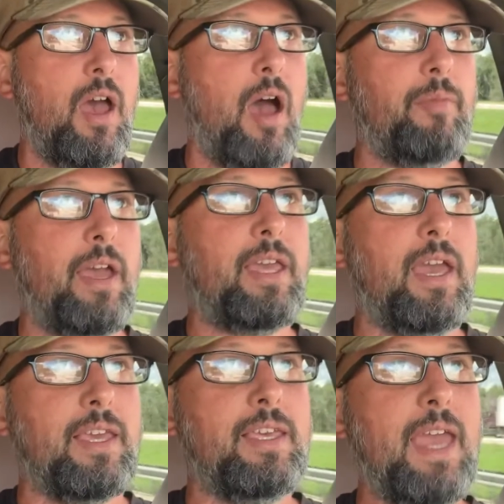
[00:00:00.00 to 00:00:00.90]
I'm like,
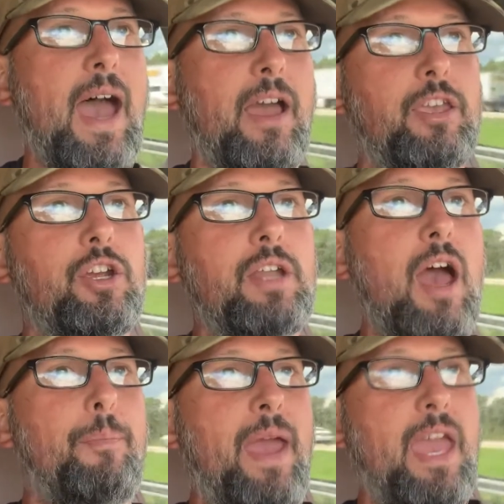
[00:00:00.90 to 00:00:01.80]
yeah, you're
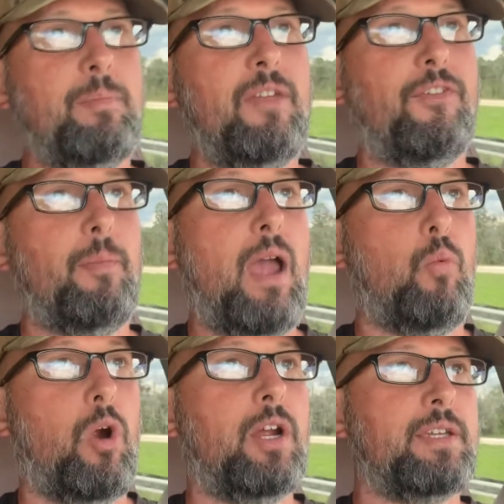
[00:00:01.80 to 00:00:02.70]
not paying me for my
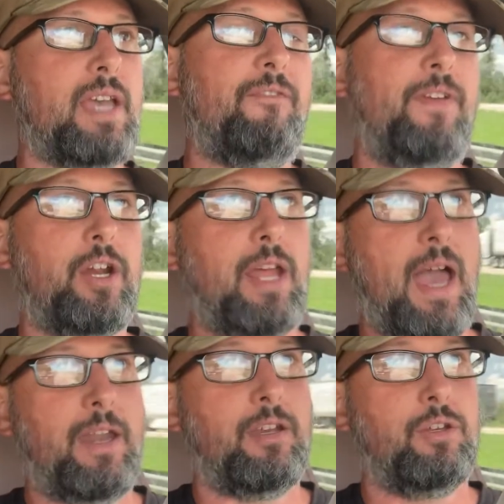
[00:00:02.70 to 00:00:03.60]
work because I figured out
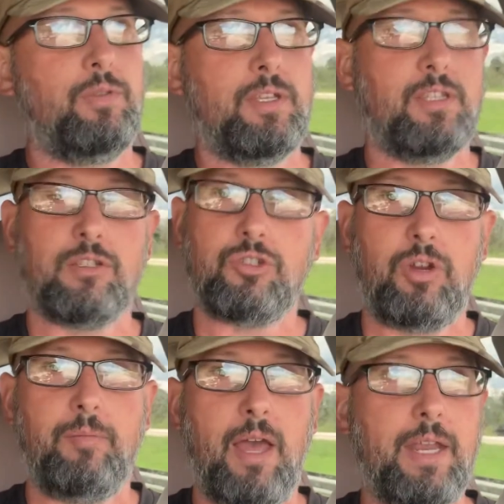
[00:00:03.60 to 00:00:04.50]
how to do this and
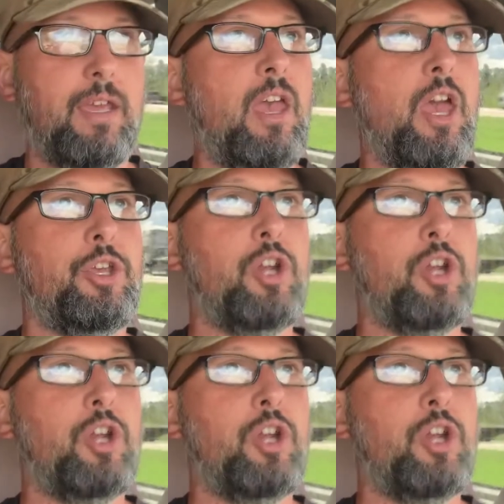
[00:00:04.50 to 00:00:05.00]
streamline it.